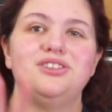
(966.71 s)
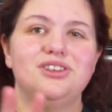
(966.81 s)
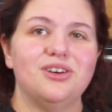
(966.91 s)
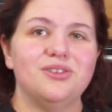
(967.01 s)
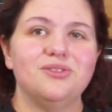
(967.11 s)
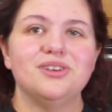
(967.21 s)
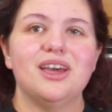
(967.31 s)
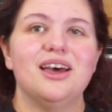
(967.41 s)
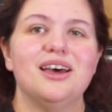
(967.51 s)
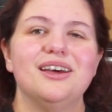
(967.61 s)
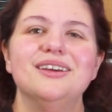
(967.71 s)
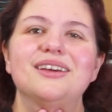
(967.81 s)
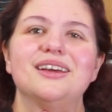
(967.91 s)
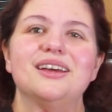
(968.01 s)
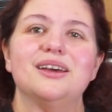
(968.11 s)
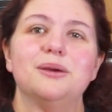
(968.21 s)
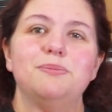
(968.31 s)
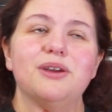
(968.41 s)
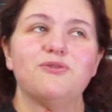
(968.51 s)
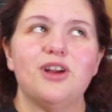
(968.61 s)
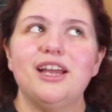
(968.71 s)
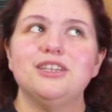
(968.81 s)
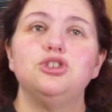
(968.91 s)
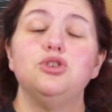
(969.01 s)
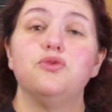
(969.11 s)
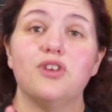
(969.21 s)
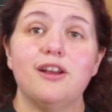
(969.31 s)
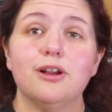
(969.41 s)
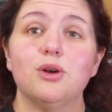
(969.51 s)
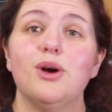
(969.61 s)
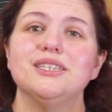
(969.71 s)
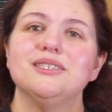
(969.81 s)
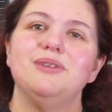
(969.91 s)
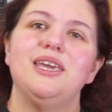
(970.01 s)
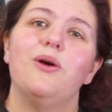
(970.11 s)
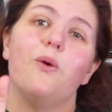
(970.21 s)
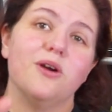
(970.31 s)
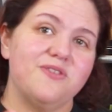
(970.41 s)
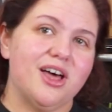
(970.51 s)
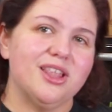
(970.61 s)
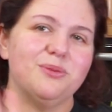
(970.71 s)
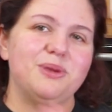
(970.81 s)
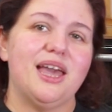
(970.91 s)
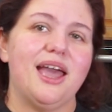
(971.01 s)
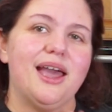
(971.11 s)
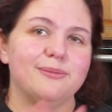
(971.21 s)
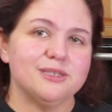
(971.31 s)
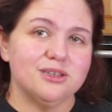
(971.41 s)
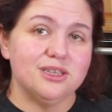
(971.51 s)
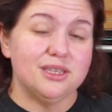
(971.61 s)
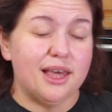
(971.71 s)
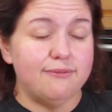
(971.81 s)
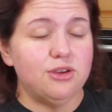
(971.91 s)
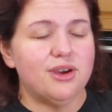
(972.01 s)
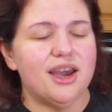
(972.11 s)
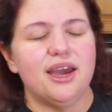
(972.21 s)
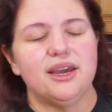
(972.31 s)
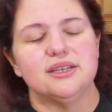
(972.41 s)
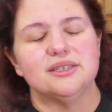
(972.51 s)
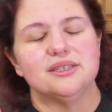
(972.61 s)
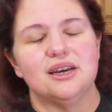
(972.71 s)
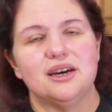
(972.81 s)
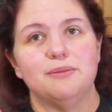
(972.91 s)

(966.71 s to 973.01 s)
Don't be afraid to friend request me or follow me. I absolutely love you guys.